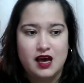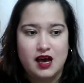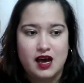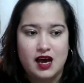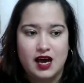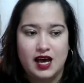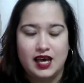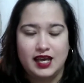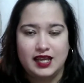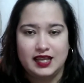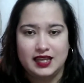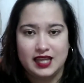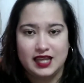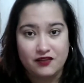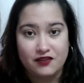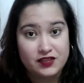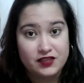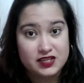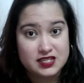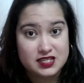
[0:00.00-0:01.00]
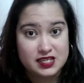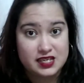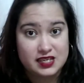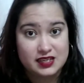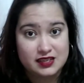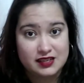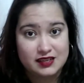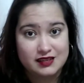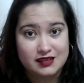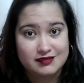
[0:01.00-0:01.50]
I left the
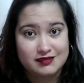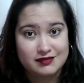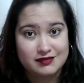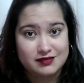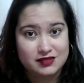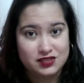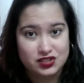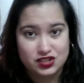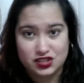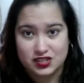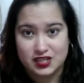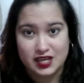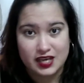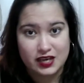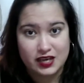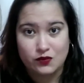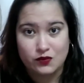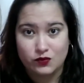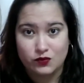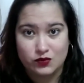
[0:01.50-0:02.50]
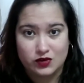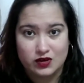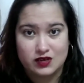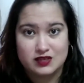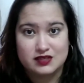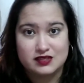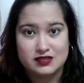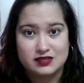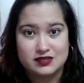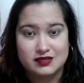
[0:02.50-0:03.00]
scene just like it was,
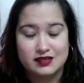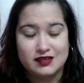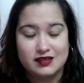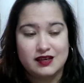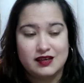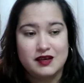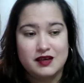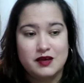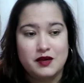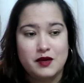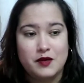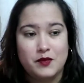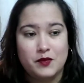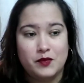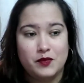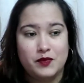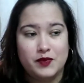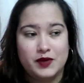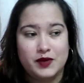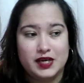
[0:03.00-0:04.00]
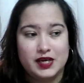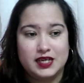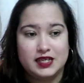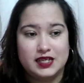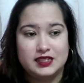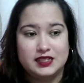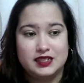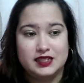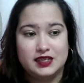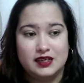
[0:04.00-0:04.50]

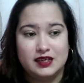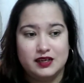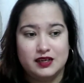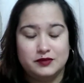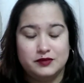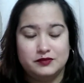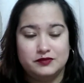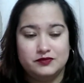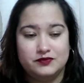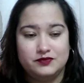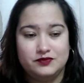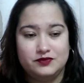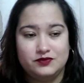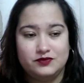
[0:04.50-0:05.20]
but um,